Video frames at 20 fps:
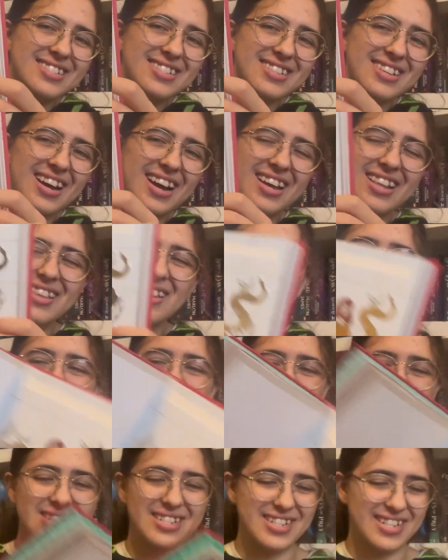I love
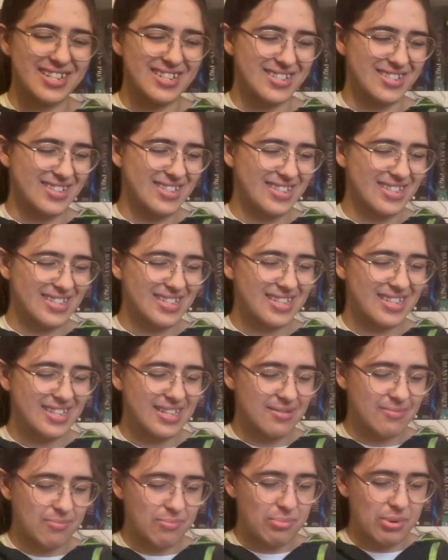these editions.
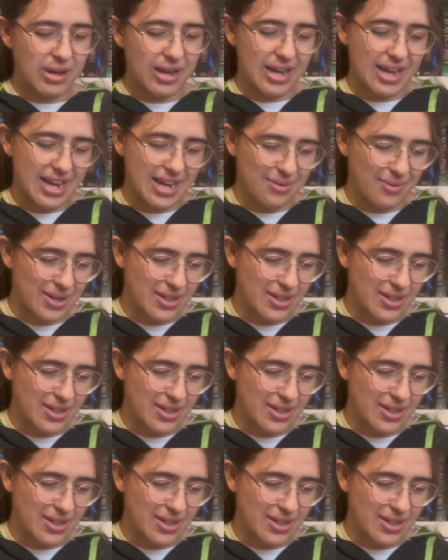But anyway,